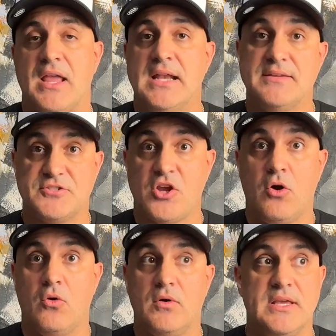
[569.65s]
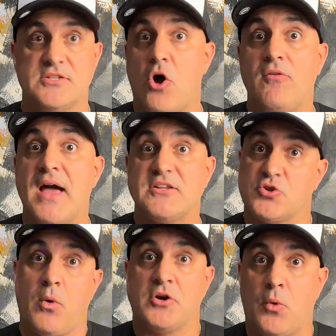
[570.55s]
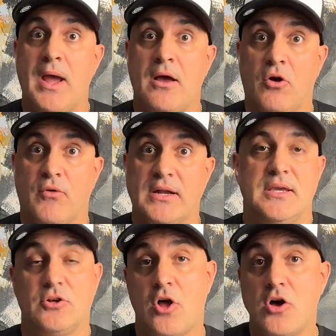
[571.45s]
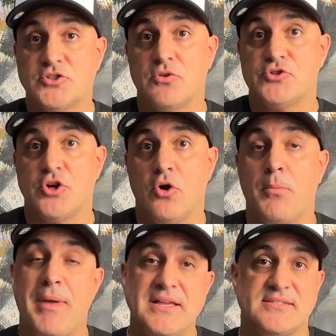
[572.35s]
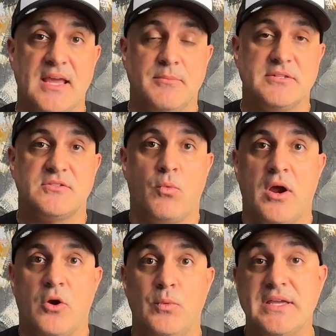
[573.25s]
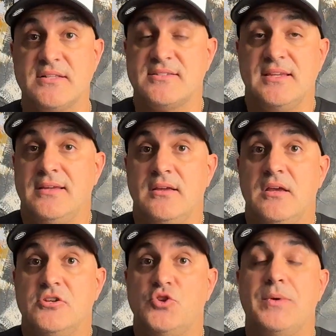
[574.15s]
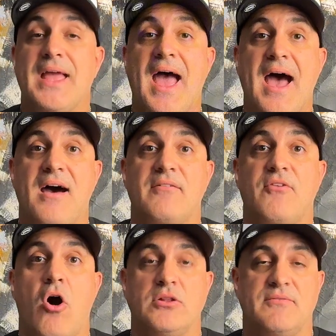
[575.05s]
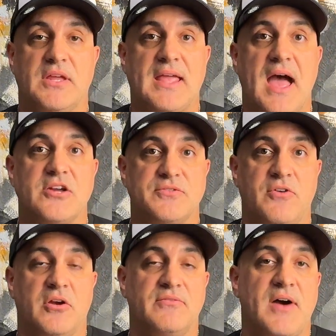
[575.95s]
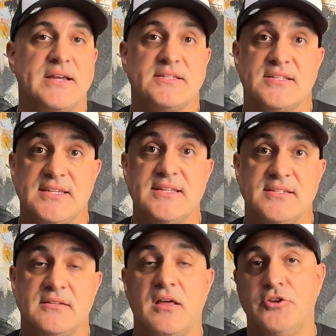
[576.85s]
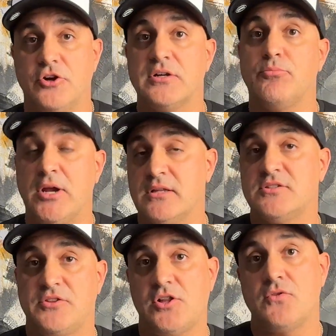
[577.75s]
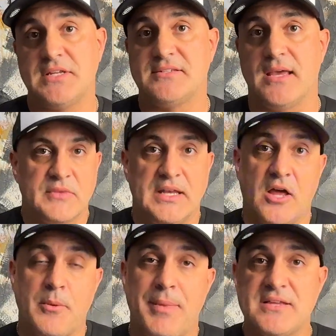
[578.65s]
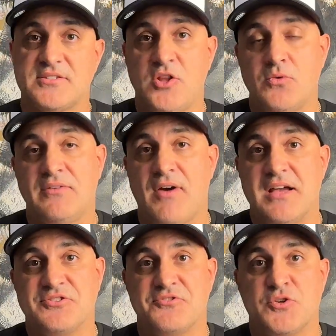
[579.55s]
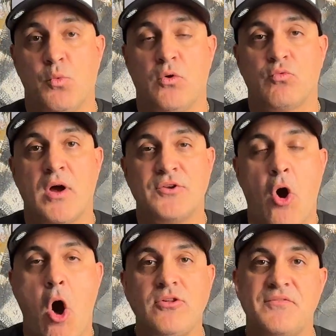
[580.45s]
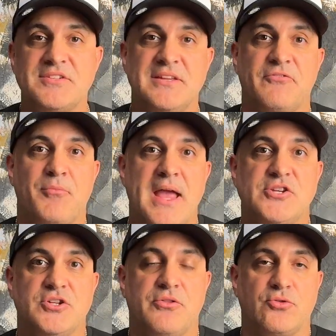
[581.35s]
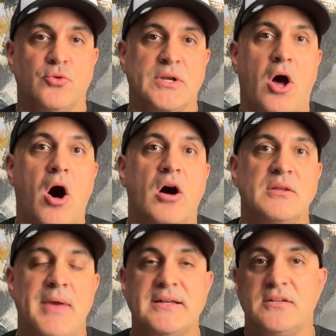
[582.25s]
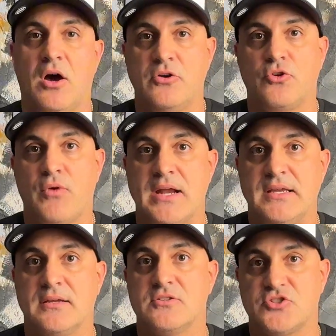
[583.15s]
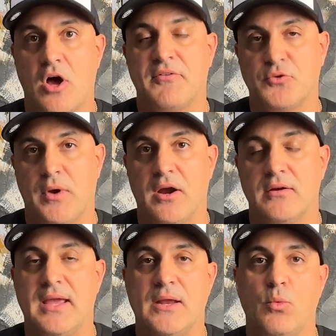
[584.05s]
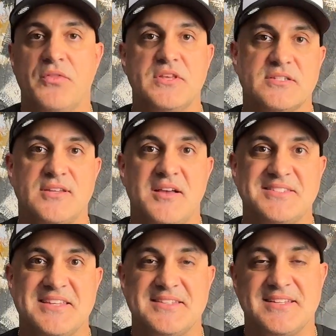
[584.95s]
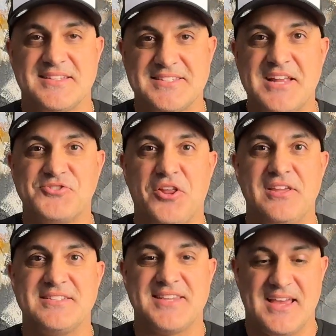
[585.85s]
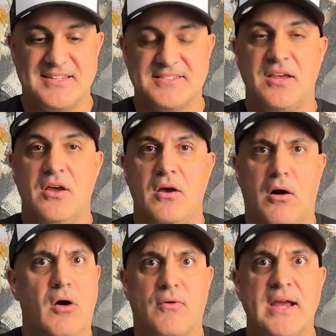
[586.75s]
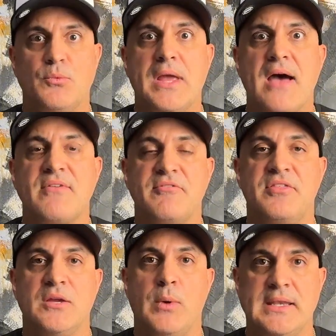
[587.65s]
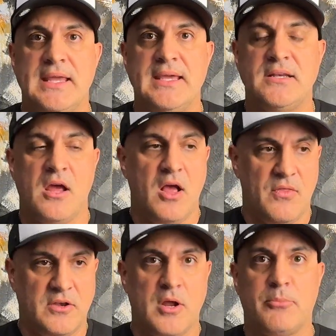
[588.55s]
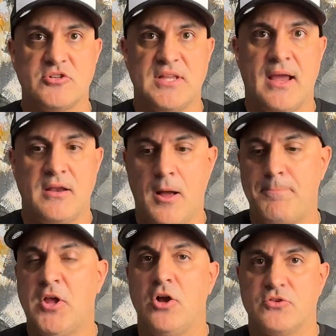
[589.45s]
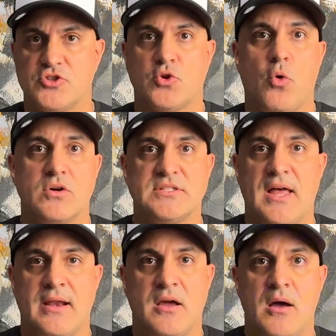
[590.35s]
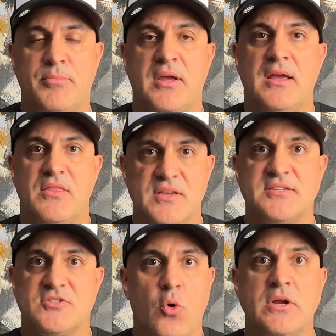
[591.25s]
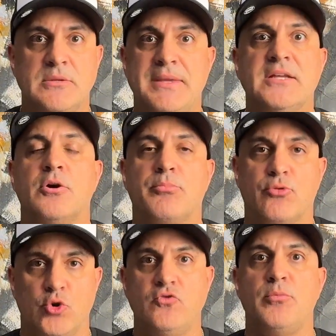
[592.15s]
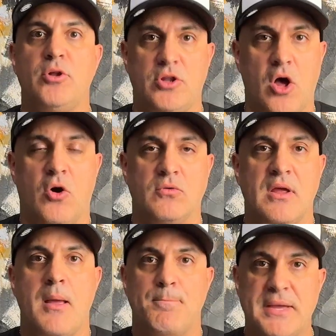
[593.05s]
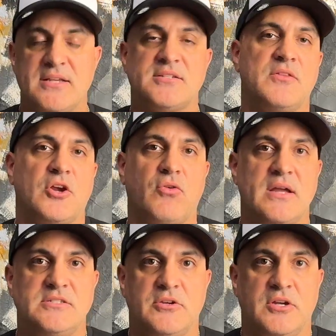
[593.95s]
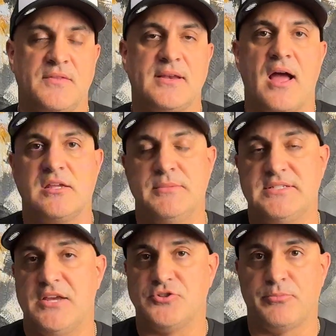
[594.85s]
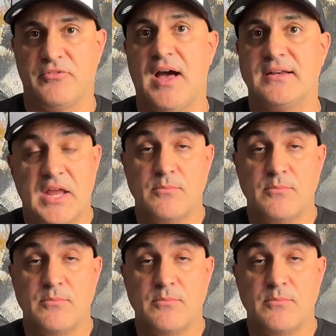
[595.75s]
And if so, is all that squared away already? It'll also show bank statements where we can see, do we have all of the cash verified in season that you're gonna bring to the closing table? And now the best loan advisors will run all of this information through an automated underwriting software. And what this does is it essentially says, all right, we have everything we need, the numbers line up, the scores line up, this is going to be an approvable loan based on the criteria and the documentation provided.